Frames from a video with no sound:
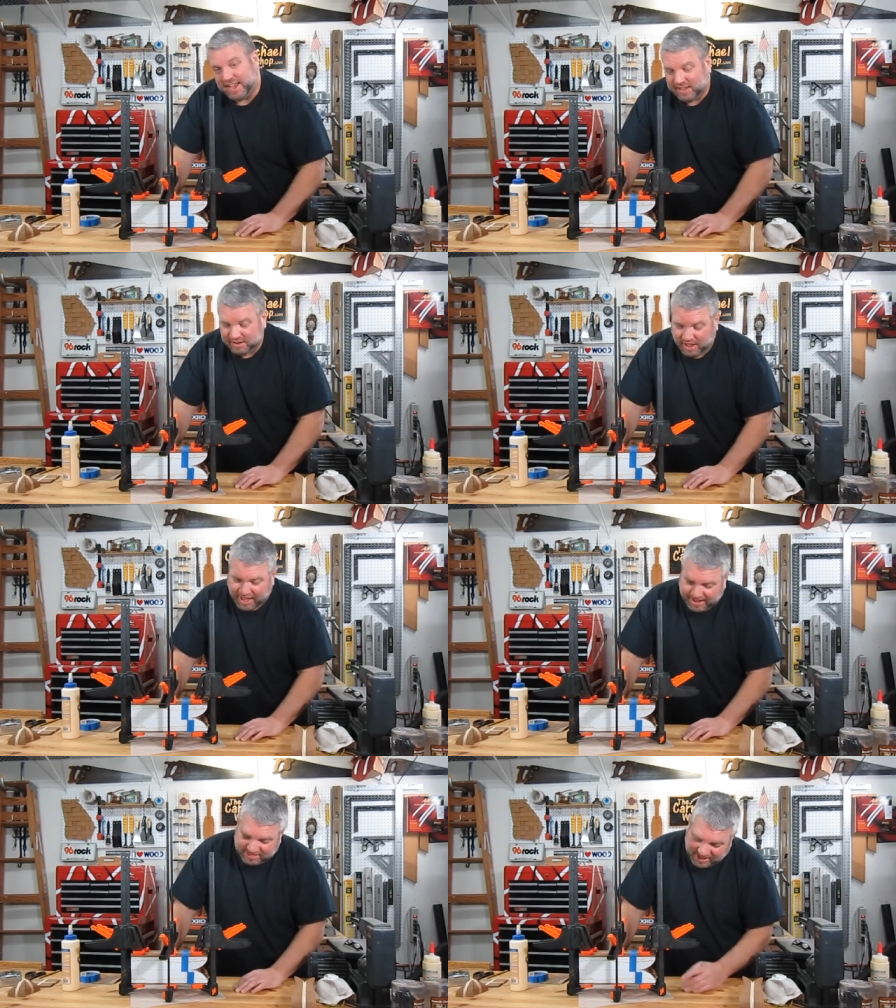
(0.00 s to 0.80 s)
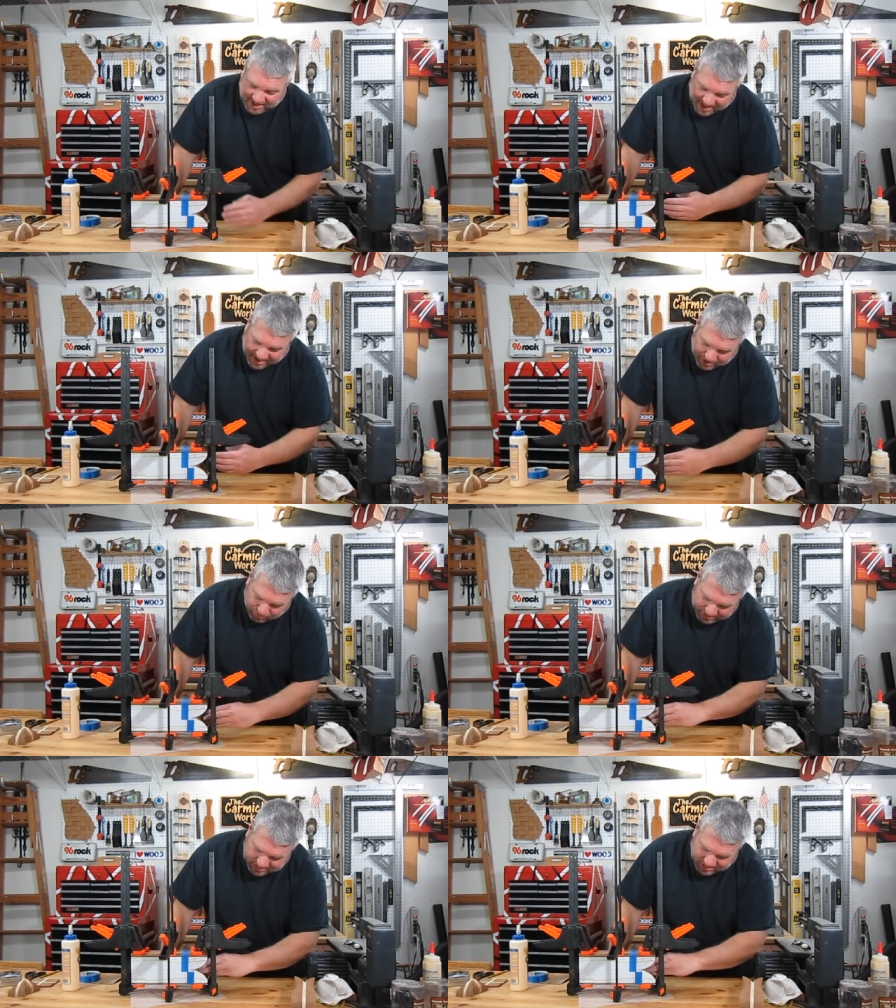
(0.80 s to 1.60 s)
and I think I
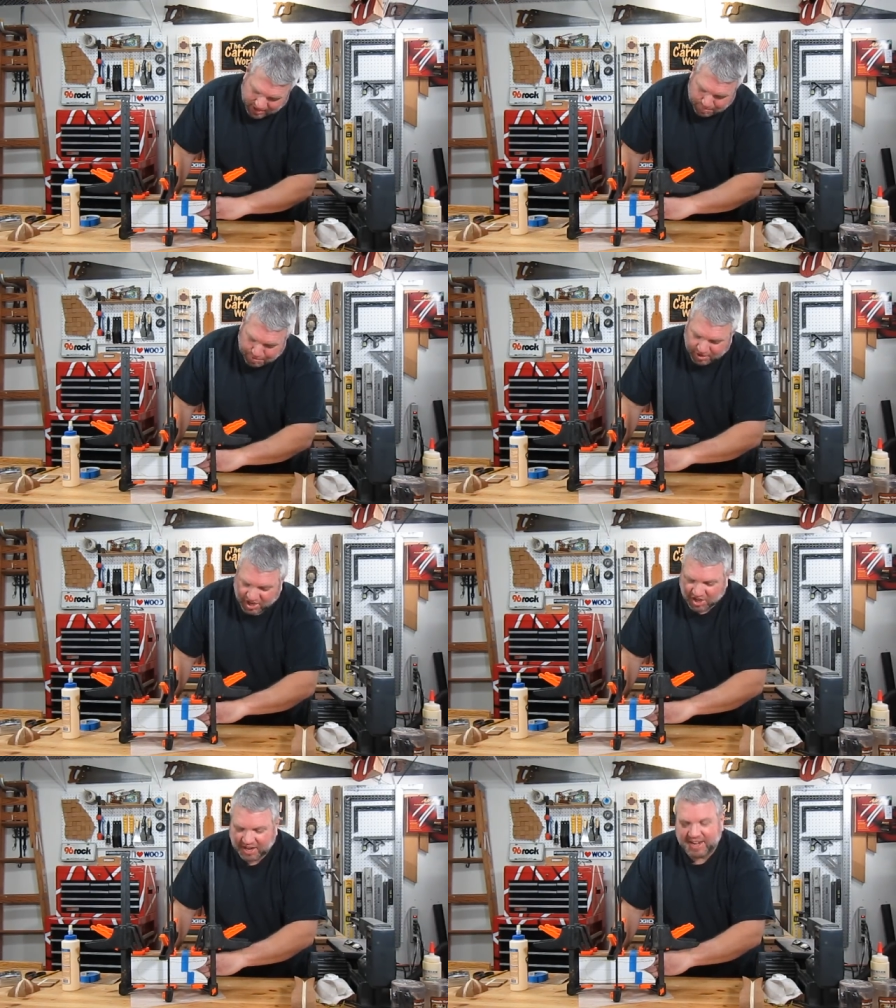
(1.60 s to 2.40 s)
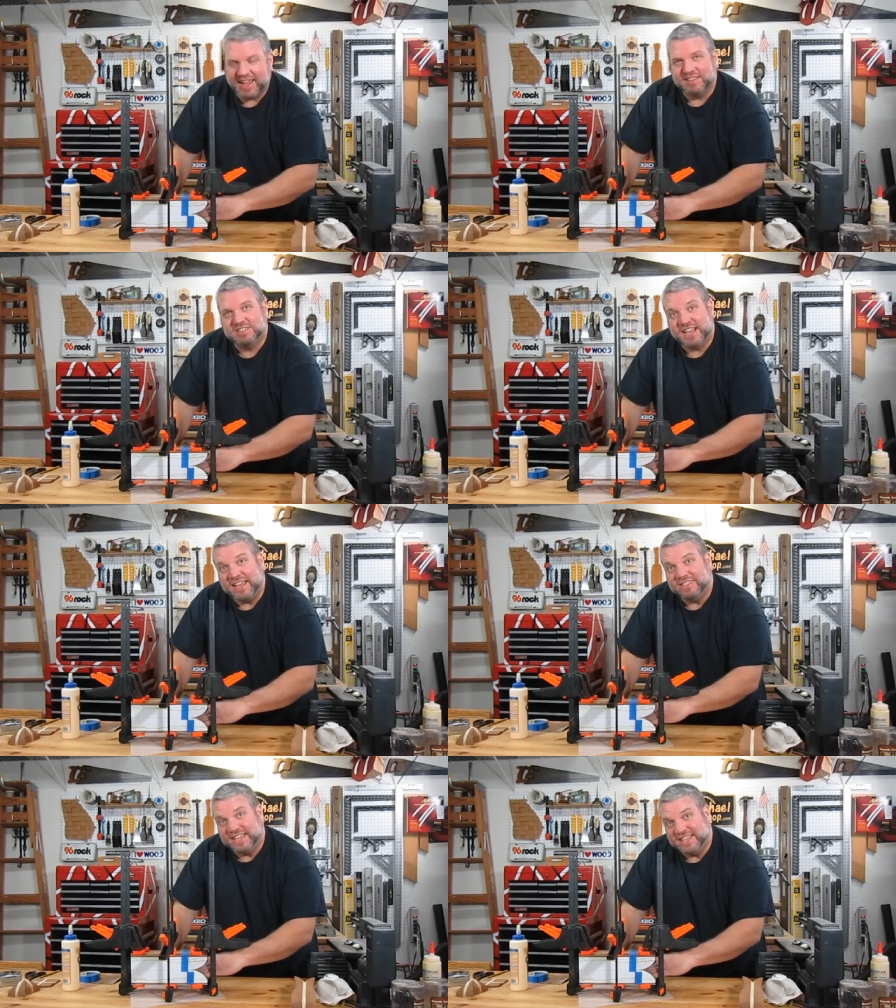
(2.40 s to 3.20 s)
can reach in there pretty good and
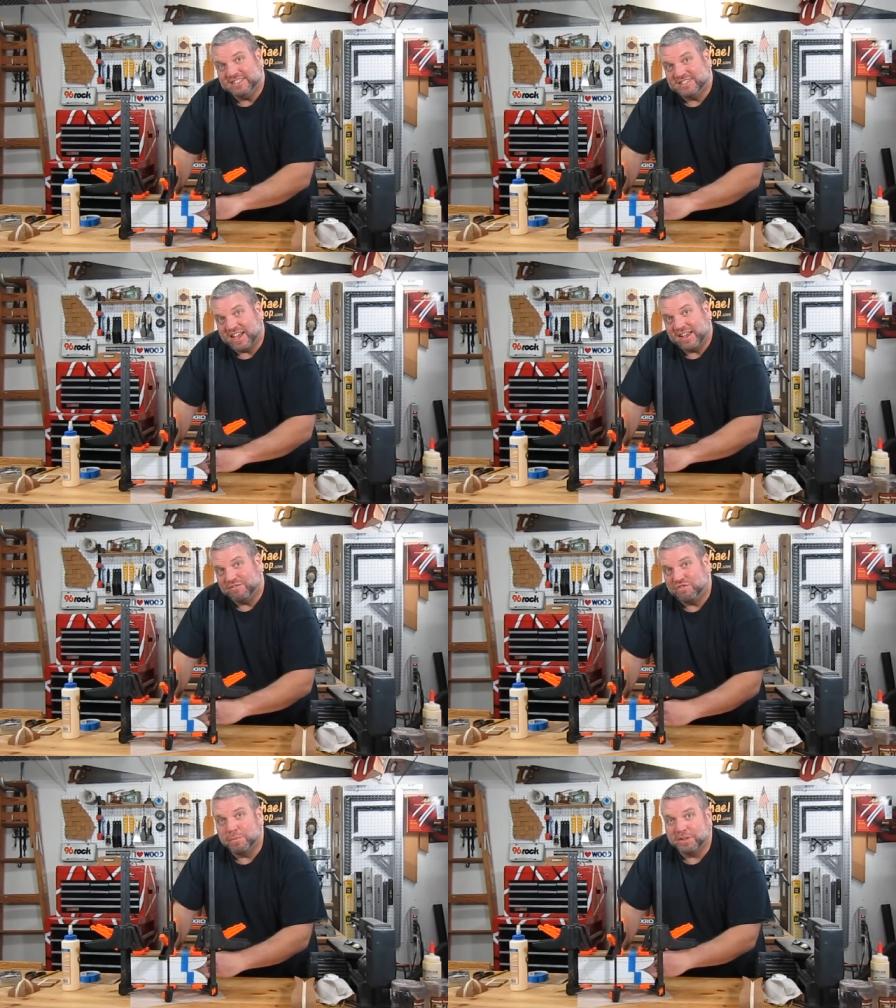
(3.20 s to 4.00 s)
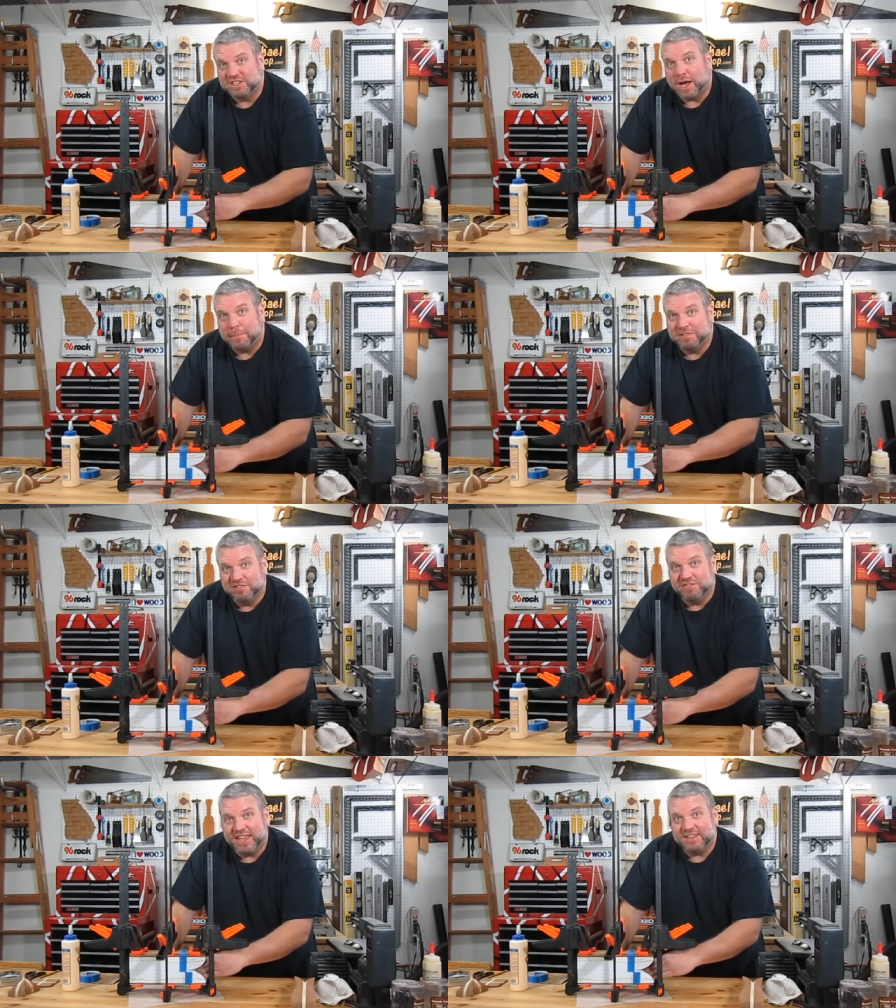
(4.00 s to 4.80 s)
sand the inside from the top of
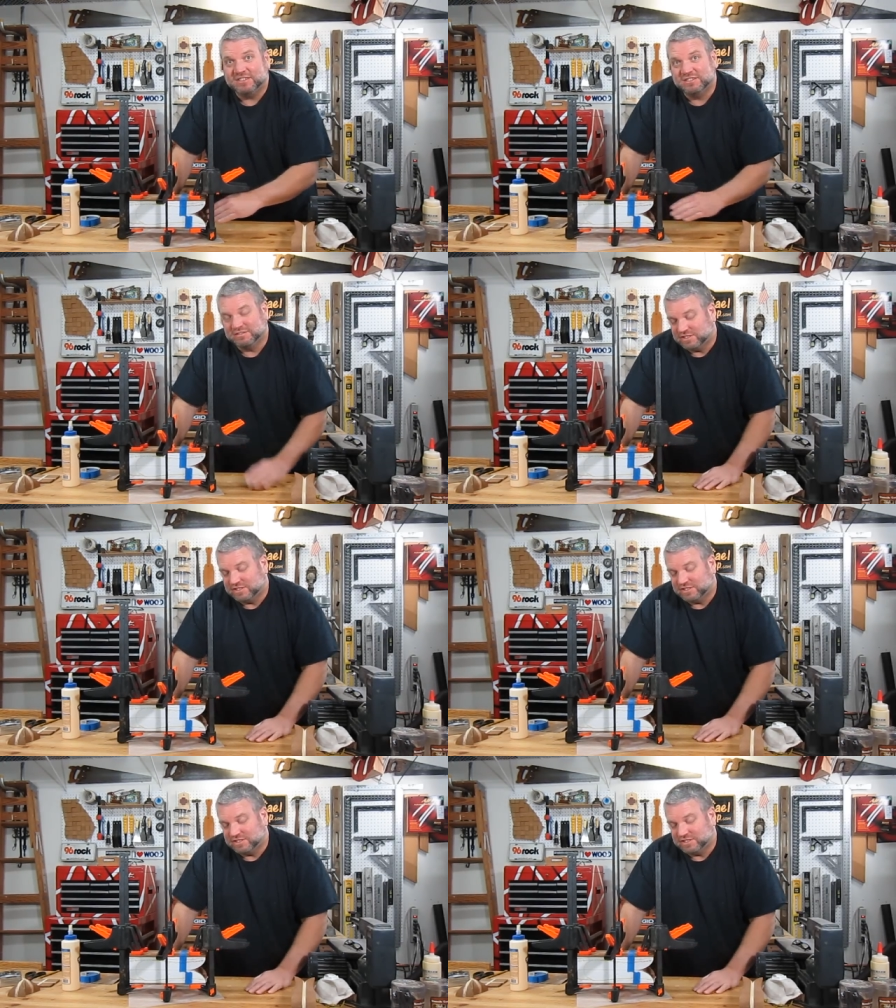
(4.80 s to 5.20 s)
the vase.